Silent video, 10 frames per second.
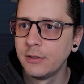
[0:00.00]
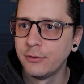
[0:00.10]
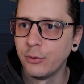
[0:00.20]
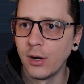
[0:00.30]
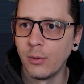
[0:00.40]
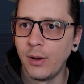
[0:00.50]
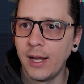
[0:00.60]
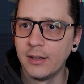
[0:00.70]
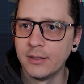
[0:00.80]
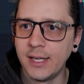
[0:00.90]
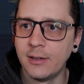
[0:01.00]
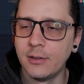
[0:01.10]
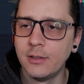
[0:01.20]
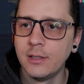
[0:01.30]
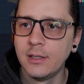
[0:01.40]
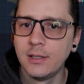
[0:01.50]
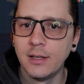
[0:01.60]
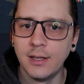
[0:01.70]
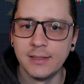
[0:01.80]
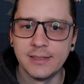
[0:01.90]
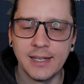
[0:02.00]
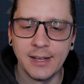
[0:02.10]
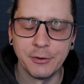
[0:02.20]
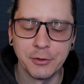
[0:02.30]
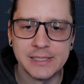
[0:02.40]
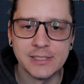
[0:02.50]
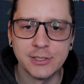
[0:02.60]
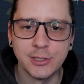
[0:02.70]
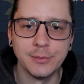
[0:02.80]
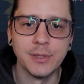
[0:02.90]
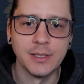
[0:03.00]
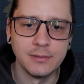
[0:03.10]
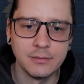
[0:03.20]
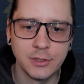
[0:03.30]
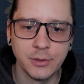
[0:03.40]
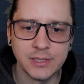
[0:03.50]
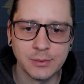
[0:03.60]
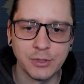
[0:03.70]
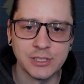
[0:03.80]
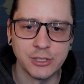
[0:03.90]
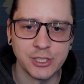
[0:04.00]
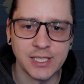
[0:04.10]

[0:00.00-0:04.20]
for a while now. I didn't have a reason to, but doing some research